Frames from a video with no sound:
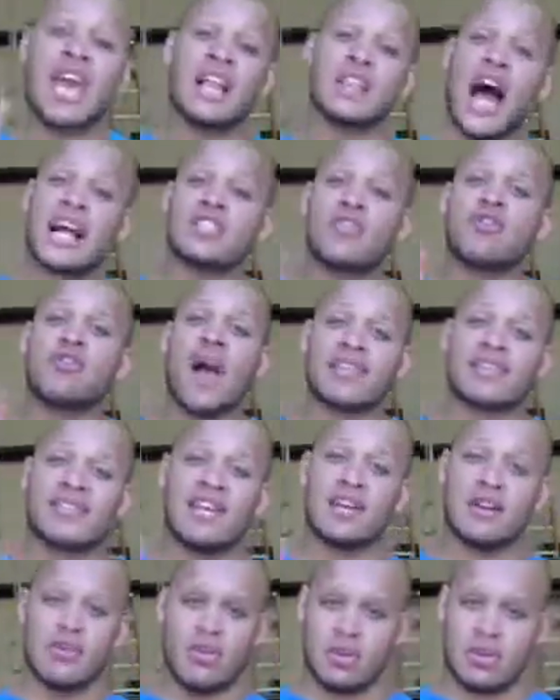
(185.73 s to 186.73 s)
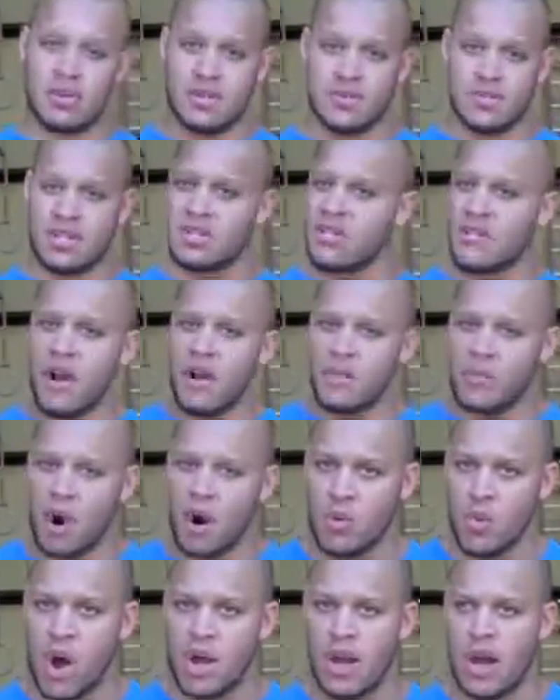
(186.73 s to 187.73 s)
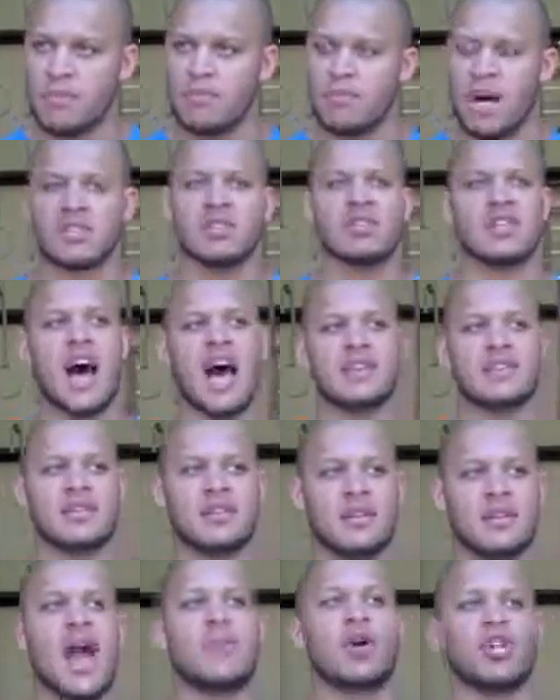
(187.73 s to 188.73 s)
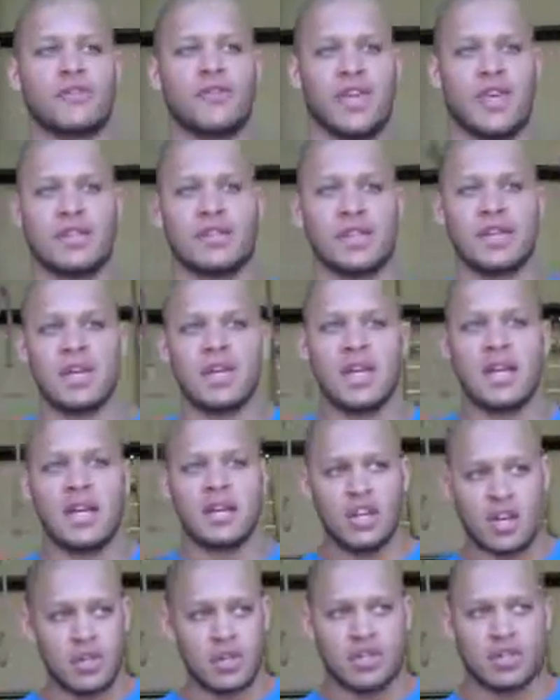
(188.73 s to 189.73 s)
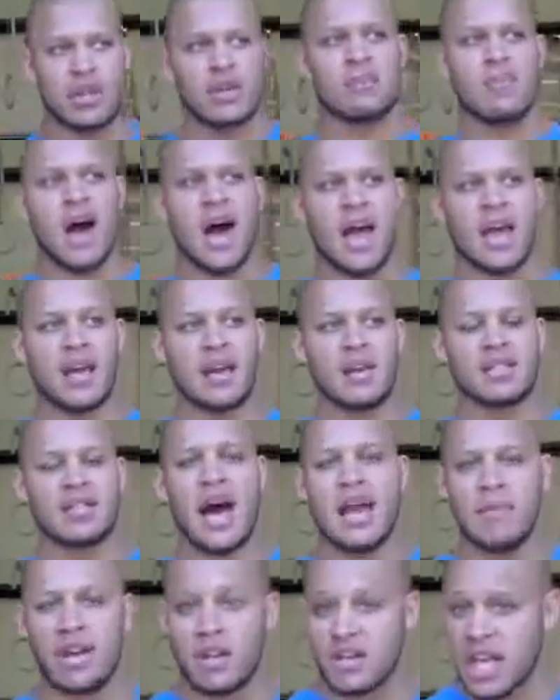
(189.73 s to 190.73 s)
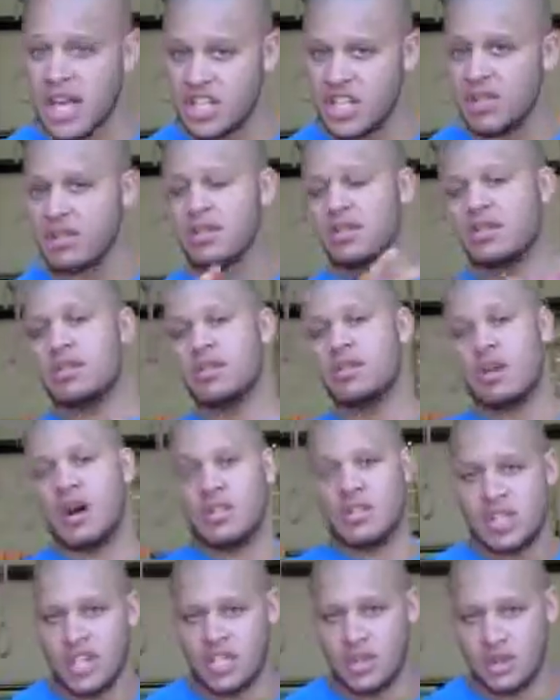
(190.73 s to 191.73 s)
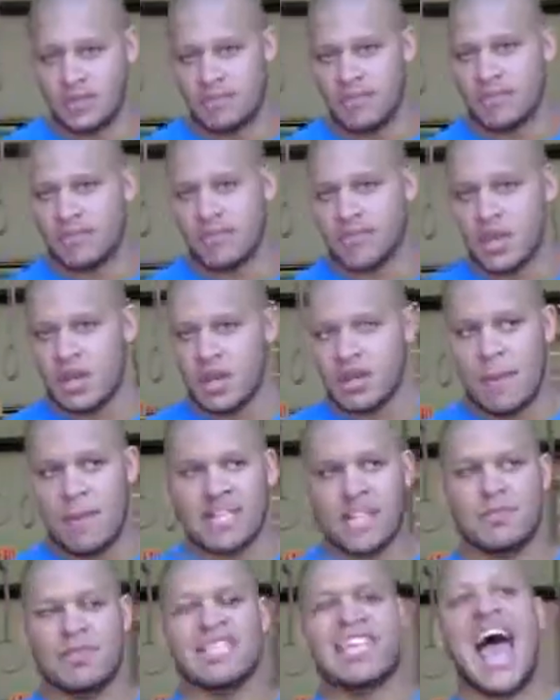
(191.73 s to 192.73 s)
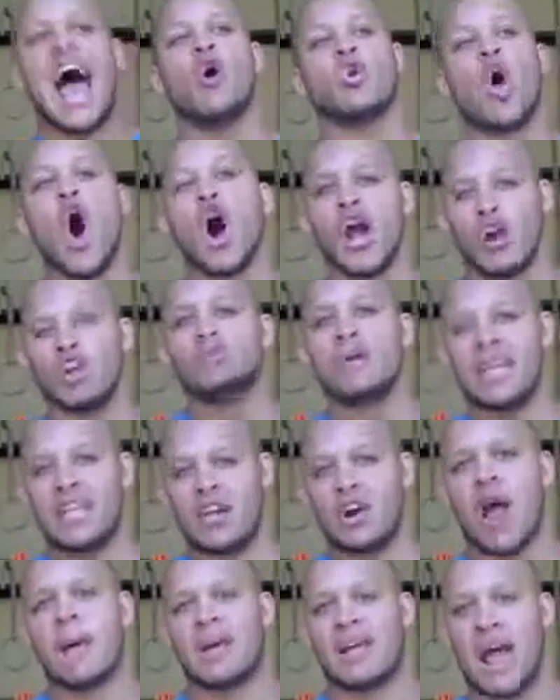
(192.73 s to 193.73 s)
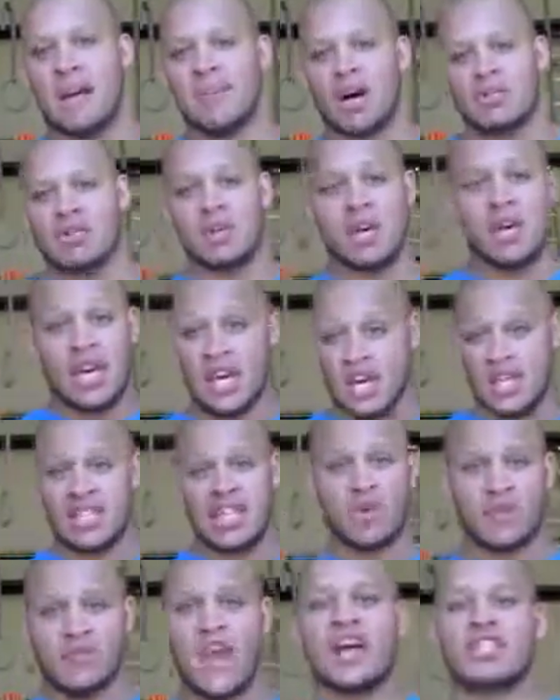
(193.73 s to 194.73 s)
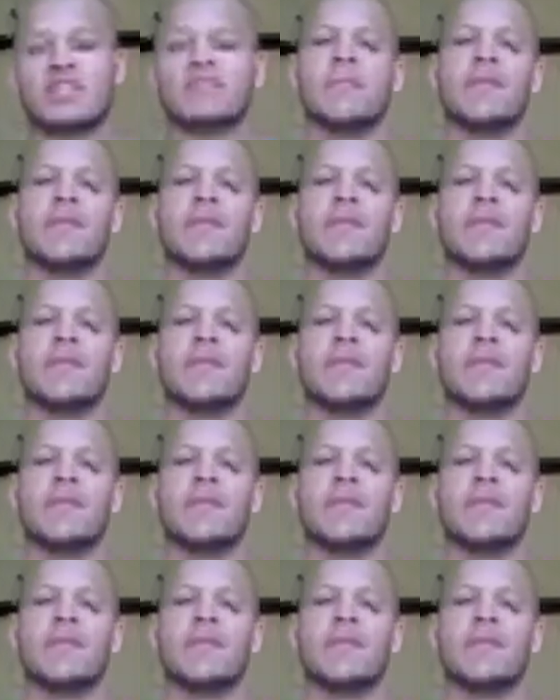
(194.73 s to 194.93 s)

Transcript: A lot of medicine ball work, right? The way I have these complexes set up is, first of all, I'm under the assumption that you have a solid foundation of strength.